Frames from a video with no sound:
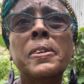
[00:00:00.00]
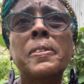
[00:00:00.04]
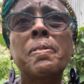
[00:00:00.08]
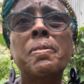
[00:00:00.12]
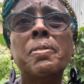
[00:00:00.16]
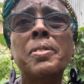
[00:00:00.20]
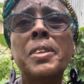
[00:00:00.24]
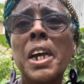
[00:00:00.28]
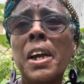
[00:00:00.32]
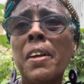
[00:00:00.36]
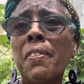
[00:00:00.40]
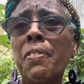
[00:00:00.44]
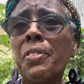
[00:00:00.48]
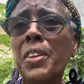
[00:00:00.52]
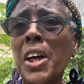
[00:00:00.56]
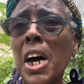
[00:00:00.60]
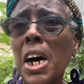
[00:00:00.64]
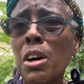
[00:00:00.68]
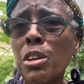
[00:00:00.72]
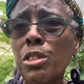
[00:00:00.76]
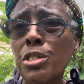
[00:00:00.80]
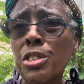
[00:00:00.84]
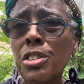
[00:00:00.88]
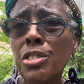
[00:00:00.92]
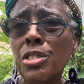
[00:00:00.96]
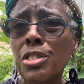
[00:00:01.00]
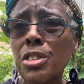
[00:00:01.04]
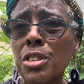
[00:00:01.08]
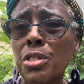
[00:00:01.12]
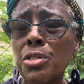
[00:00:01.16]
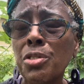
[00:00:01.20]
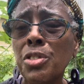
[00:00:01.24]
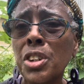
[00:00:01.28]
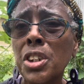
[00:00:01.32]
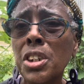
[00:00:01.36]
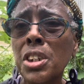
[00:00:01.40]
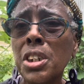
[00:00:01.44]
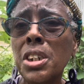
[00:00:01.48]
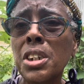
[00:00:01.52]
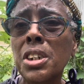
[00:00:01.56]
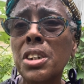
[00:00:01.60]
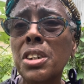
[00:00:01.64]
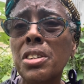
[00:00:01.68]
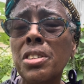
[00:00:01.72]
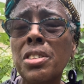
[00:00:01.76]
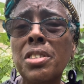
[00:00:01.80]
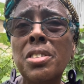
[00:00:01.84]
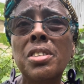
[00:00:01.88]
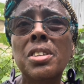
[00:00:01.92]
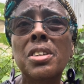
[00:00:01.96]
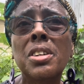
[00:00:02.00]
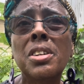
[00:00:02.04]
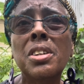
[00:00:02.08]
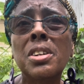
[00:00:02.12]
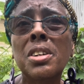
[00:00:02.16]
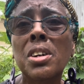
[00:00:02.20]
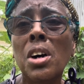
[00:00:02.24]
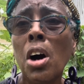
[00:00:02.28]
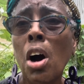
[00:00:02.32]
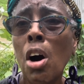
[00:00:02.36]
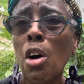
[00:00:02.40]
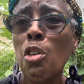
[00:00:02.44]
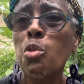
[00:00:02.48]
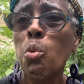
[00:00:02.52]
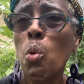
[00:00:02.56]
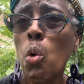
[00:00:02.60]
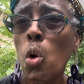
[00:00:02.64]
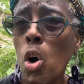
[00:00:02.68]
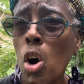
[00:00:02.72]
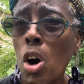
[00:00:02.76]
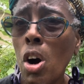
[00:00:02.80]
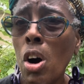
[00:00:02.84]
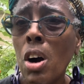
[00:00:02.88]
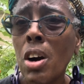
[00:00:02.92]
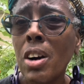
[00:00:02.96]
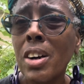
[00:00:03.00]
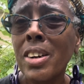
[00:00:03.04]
and thousands of years of war.